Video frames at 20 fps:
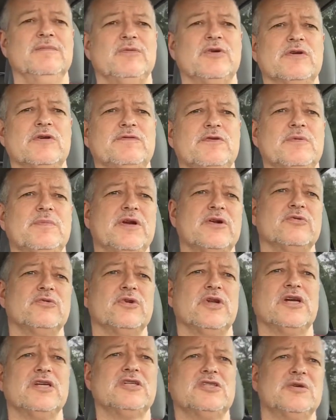Look for a better
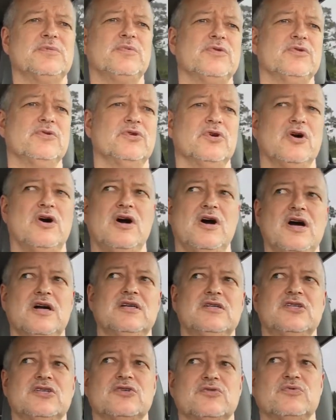relationship with your
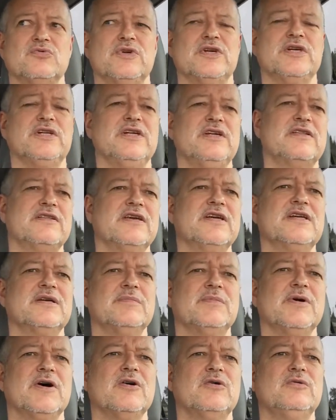dog. Just really think
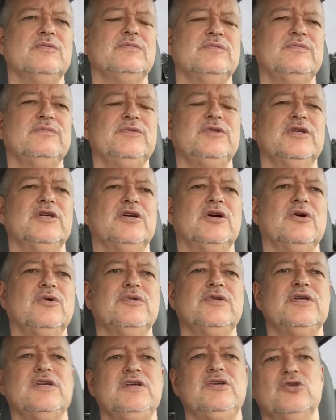about,
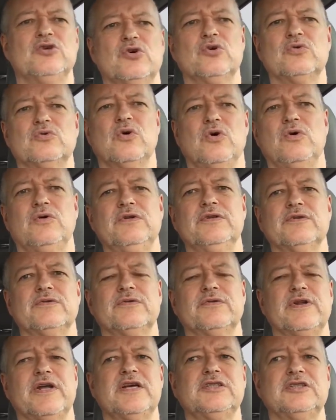your role in the
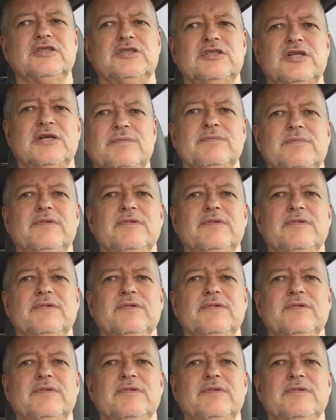relationship,